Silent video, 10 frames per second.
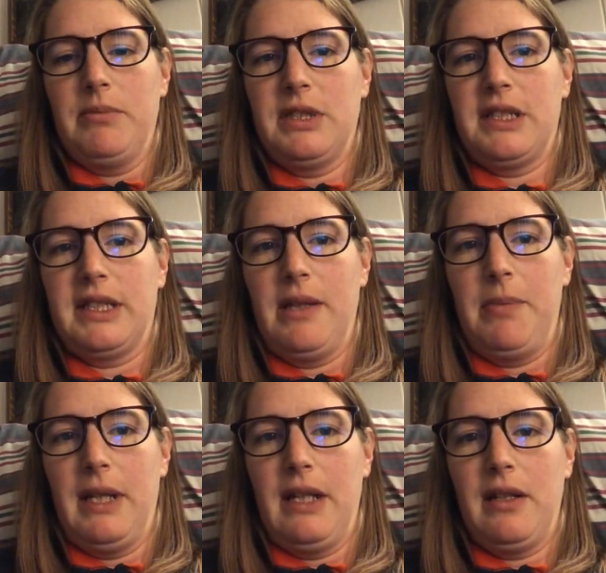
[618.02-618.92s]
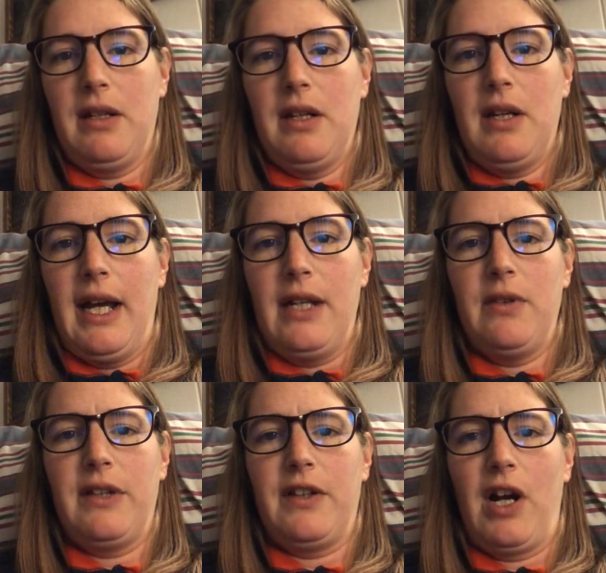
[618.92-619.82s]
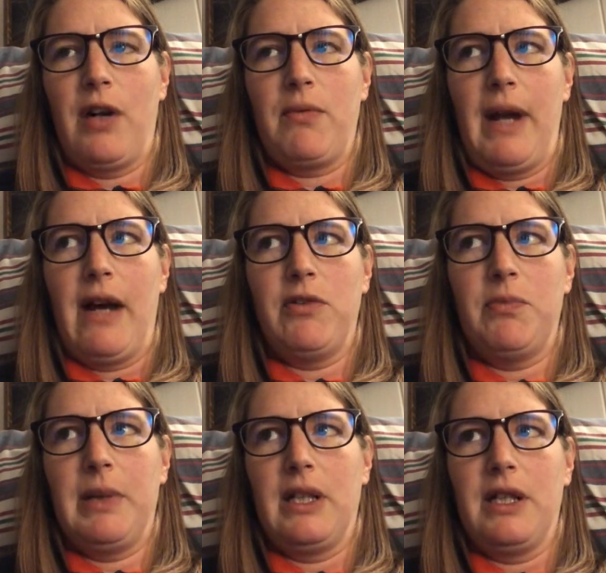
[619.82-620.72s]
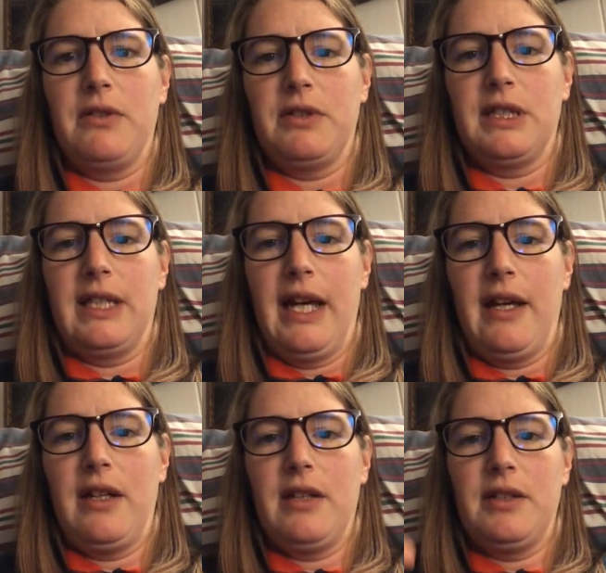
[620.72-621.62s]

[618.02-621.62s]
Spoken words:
sleeping. I know that there are round pillows that